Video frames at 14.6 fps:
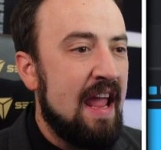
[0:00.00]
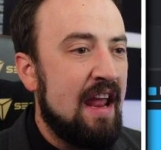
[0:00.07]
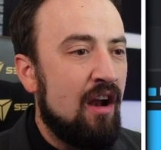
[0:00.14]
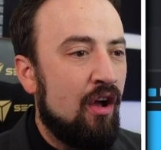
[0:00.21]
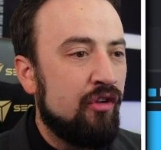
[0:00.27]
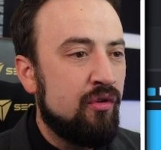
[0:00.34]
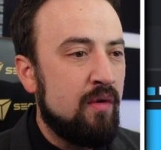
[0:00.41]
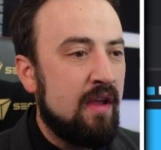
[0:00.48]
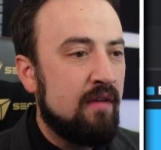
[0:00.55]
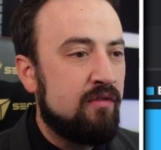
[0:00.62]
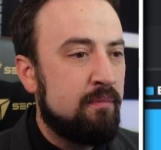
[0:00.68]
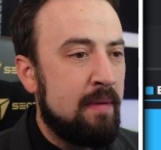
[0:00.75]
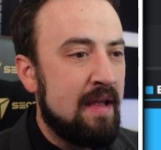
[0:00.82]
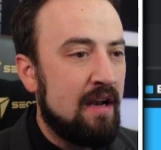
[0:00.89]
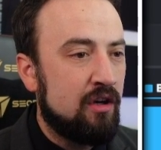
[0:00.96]
It also
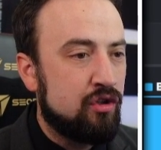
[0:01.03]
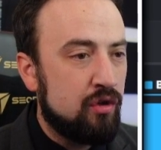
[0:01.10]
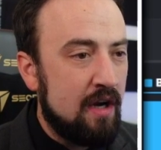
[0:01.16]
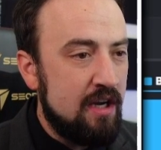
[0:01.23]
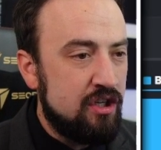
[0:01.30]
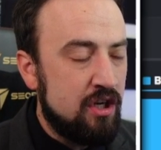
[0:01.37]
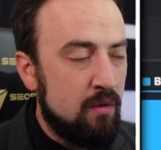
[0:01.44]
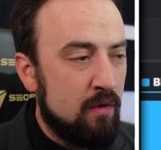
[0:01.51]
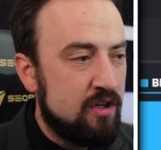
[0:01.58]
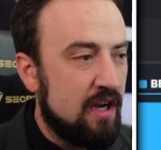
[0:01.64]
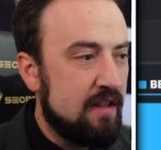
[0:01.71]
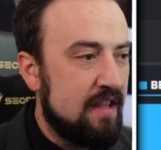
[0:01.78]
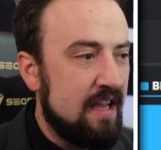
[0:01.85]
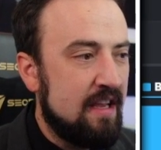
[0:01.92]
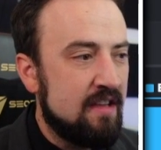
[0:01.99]
gives penetration, which
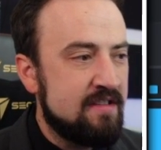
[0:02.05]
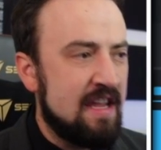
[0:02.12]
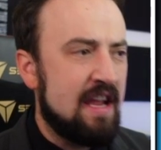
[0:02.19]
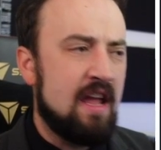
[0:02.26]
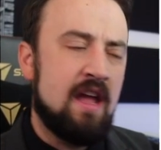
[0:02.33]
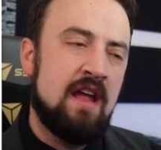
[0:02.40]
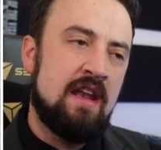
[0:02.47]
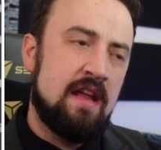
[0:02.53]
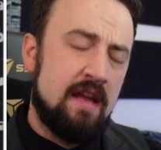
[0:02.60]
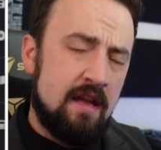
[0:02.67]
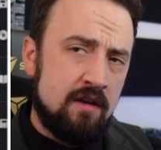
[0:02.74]
I think is like an